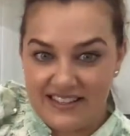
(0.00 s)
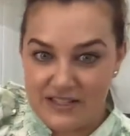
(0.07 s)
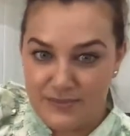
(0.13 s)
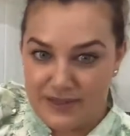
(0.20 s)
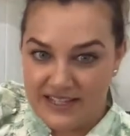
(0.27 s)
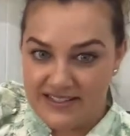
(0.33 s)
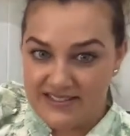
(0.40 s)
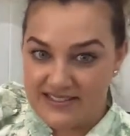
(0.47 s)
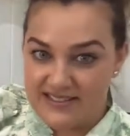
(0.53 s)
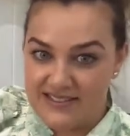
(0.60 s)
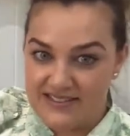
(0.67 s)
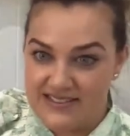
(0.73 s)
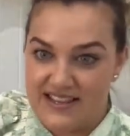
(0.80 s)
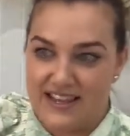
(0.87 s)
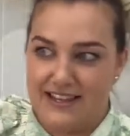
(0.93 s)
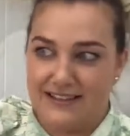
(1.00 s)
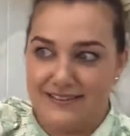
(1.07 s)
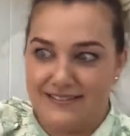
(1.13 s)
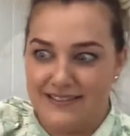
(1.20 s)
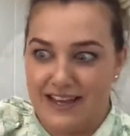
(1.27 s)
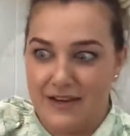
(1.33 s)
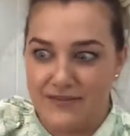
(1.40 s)
pieces and
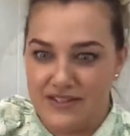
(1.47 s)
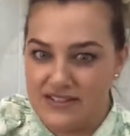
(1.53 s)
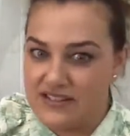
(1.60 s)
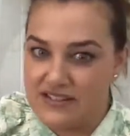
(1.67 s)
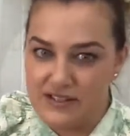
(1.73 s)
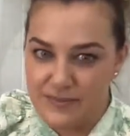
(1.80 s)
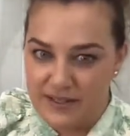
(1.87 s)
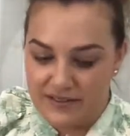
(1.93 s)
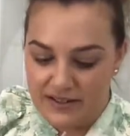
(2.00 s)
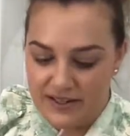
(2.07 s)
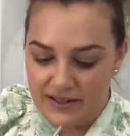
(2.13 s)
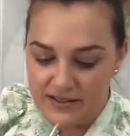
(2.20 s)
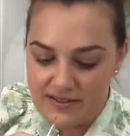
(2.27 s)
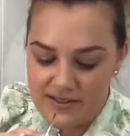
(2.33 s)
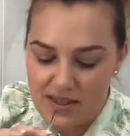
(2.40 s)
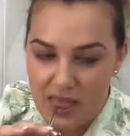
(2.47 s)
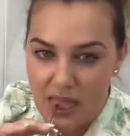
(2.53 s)
have this experience.